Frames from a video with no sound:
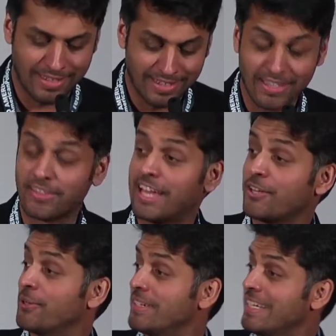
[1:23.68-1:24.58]
Thank
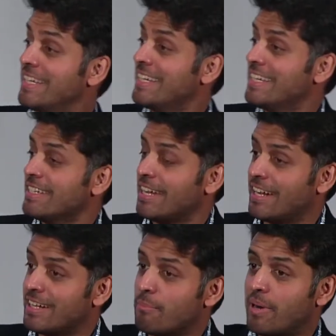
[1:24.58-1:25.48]
you.
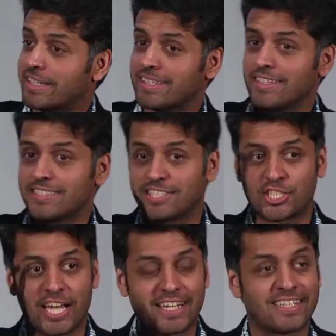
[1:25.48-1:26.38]
Bucket list
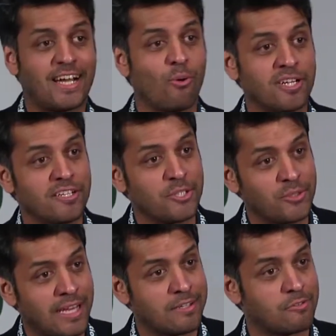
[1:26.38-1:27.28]
checked. I wanted to do
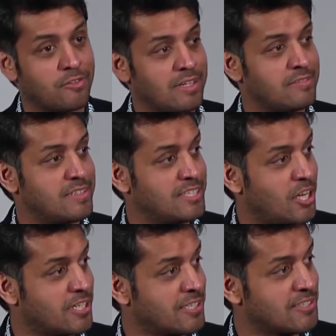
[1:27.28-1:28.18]
that in front of an
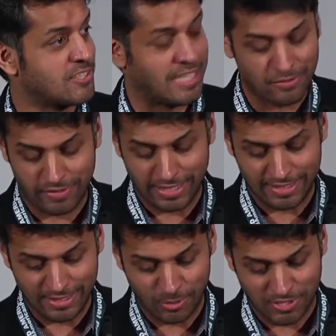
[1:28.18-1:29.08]
audience, and I
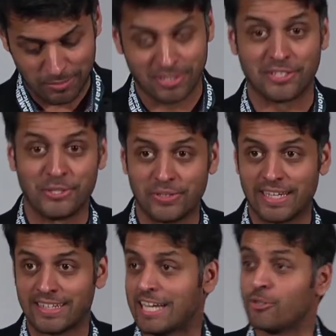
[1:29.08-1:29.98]
finally was able to do
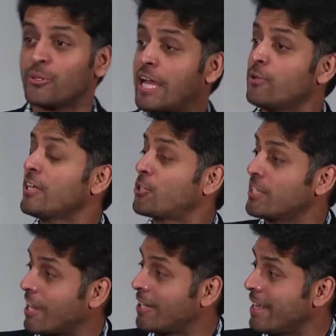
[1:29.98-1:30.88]
that. I really couldn't
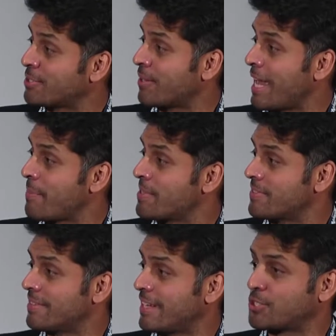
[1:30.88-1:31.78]
care less what happens in
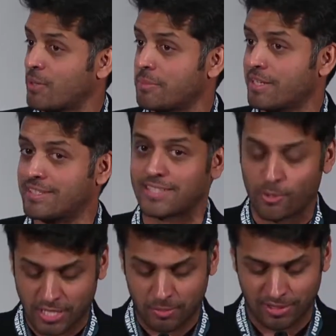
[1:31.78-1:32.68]
the next 20 minutes. I was
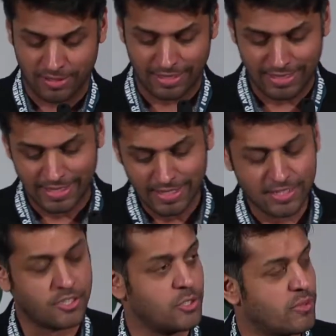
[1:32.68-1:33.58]
able
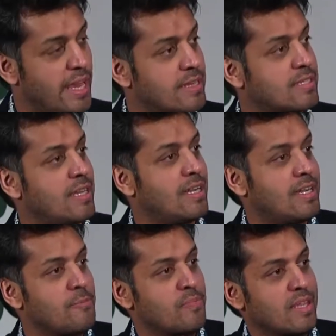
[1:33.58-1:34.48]
to do that.
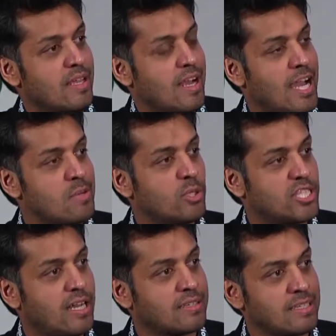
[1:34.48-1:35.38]
I am
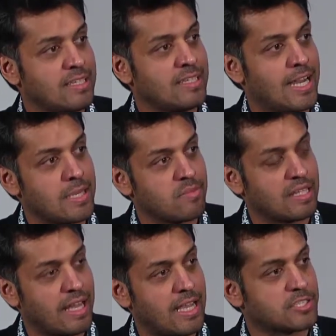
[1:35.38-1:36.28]
Wajahat Ali. I am the
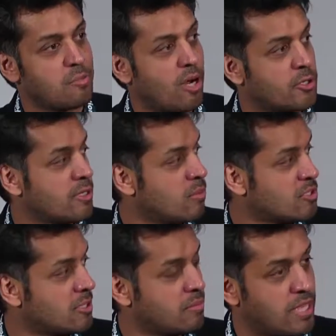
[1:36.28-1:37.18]
last moderate
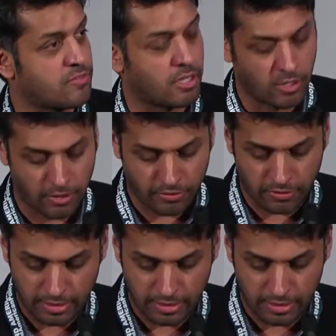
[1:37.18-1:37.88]
Muslim left on earth.